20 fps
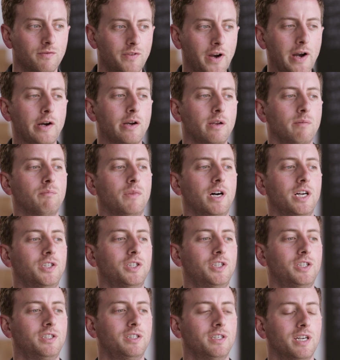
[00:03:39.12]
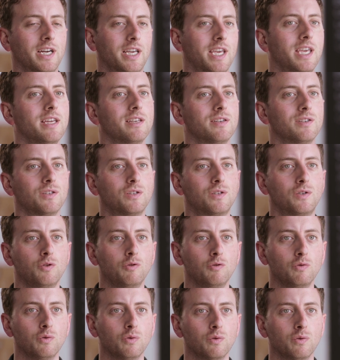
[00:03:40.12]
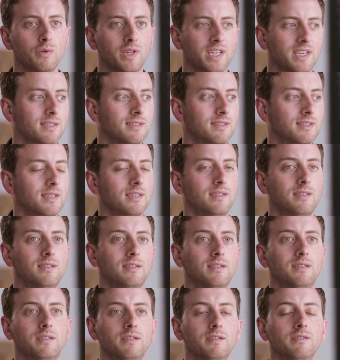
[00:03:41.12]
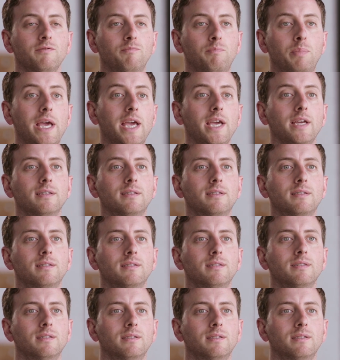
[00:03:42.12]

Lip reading: very much akin to the consistency of paint.